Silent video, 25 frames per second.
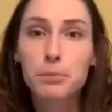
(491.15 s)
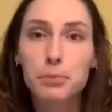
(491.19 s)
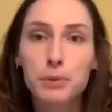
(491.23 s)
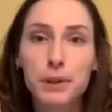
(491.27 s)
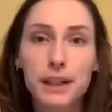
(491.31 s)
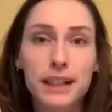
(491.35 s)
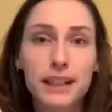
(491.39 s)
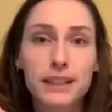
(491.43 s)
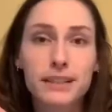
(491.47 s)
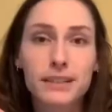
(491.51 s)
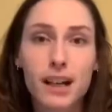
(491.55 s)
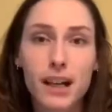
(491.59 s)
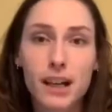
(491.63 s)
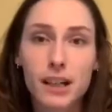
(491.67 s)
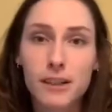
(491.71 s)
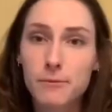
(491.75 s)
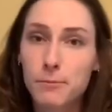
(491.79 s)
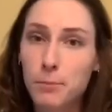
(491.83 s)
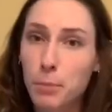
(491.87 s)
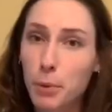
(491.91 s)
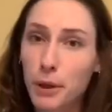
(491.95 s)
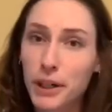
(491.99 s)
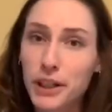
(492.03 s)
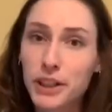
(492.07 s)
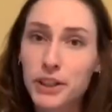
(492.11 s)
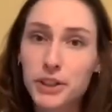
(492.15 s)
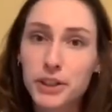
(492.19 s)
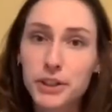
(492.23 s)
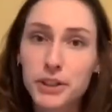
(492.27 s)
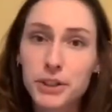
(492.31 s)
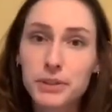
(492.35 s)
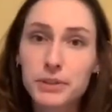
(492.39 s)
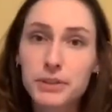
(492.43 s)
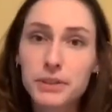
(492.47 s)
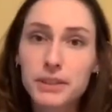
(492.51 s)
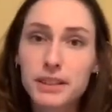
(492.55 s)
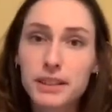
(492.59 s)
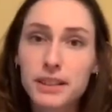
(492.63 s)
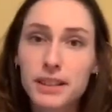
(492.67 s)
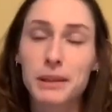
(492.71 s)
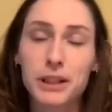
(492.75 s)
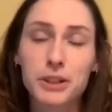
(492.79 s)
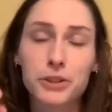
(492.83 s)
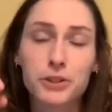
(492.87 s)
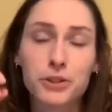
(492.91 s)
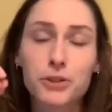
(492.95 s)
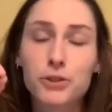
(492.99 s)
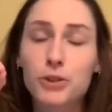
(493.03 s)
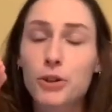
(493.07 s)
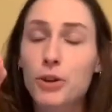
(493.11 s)
Bring a ton of pointe shoes
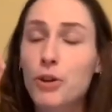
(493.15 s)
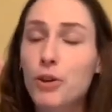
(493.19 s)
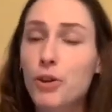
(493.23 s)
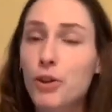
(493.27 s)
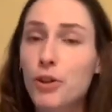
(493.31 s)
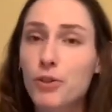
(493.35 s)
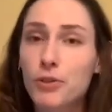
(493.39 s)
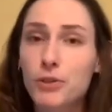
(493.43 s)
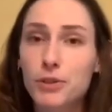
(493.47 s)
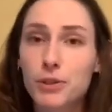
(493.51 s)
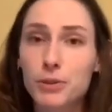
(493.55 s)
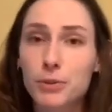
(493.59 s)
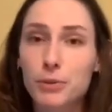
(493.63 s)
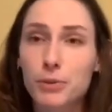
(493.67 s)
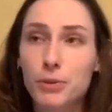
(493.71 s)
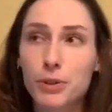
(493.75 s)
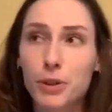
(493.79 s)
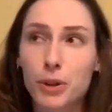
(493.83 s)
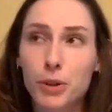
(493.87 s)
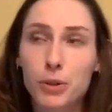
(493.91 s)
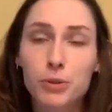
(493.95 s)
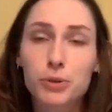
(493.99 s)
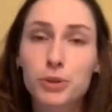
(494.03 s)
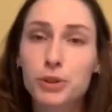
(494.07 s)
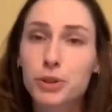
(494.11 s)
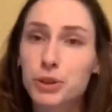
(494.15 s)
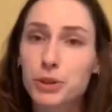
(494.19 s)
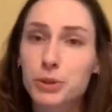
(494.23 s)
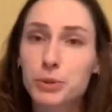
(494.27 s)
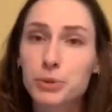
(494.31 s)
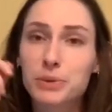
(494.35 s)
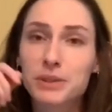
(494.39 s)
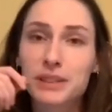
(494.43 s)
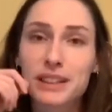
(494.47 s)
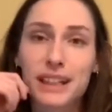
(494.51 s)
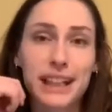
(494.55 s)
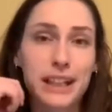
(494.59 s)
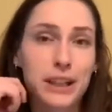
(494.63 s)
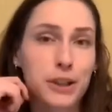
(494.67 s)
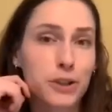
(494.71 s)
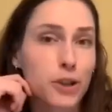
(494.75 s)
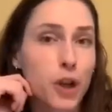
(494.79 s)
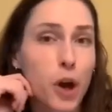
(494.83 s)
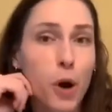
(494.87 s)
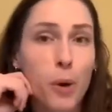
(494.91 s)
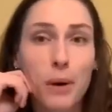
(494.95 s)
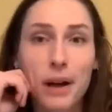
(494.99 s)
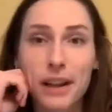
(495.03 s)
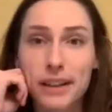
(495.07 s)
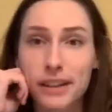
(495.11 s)
because you go through those shoes like
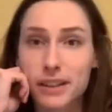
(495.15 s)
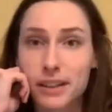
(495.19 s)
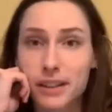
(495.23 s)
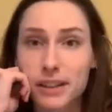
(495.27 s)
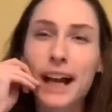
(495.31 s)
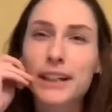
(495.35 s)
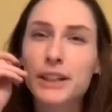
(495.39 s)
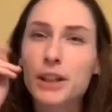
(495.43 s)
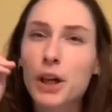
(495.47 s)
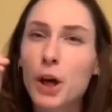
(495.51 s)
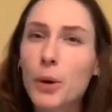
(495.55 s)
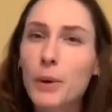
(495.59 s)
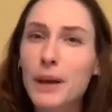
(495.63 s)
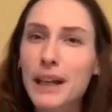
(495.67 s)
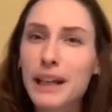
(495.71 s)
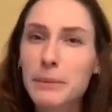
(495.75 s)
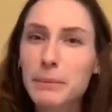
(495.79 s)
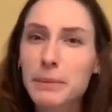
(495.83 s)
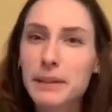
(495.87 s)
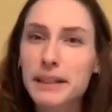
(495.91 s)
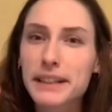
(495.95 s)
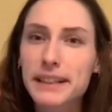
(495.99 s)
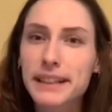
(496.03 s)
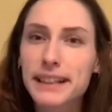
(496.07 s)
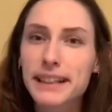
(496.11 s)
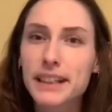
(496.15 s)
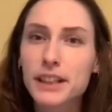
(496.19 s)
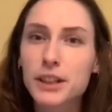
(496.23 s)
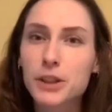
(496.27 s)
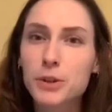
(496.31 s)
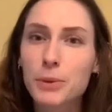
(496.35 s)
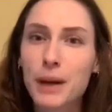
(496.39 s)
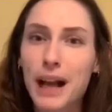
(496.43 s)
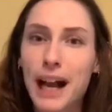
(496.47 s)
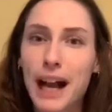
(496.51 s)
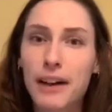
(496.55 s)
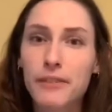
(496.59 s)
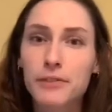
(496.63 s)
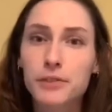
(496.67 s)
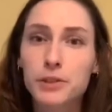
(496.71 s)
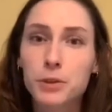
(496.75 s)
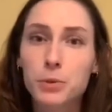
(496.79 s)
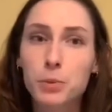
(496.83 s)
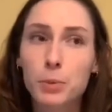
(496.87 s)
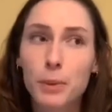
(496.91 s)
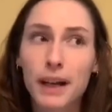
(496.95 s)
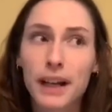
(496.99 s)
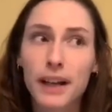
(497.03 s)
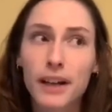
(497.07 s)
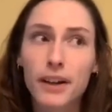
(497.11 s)
no other. I know ABT you have to
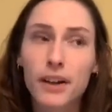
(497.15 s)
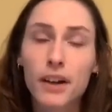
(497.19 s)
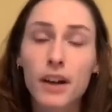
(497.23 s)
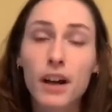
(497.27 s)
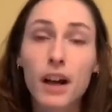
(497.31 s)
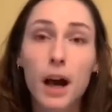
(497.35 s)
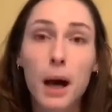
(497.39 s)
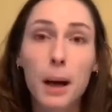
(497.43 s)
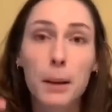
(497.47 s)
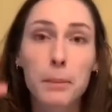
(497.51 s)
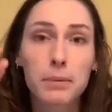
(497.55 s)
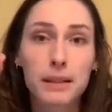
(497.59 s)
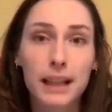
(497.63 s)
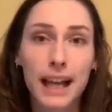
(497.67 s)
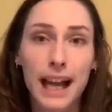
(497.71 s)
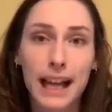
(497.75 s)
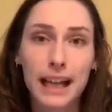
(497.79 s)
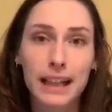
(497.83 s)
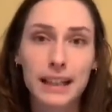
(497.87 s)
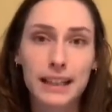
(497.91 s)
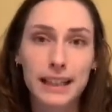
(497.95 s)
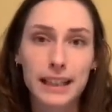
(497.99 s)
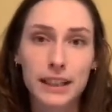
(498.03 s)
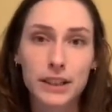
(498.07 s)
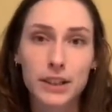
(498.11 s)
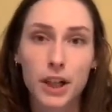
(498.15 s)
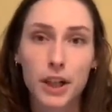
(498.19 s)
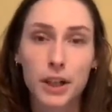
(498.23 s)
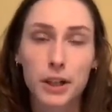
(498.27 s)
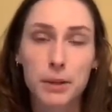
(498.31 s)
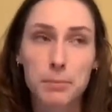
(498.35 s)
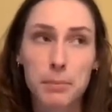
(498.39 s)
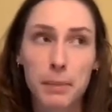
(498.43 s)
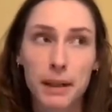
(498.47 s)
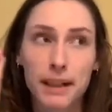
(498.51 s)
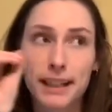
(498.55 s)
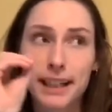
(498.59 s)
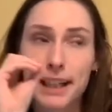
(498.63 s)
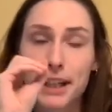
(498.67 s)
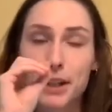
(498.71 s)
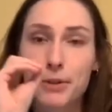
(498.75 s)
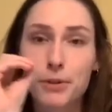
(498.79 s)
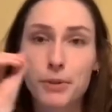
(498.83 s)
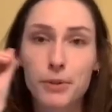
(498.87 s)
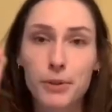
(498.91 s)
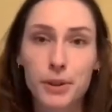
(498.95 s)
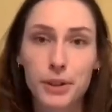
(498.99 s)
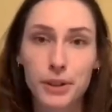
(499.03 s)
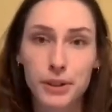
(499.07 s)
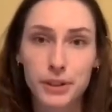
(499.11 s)
wear a black leotard Monday
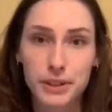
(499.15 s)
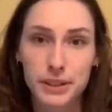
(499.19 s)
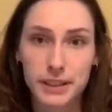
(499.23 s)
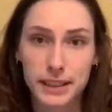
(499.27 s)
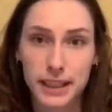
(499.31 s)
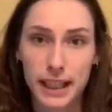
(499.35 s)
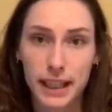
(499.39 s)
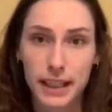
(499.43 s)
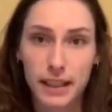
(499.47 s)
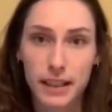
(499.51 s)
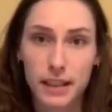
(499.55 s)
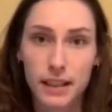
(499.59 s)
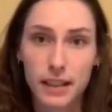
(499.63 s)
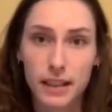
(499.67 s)
through Thursday.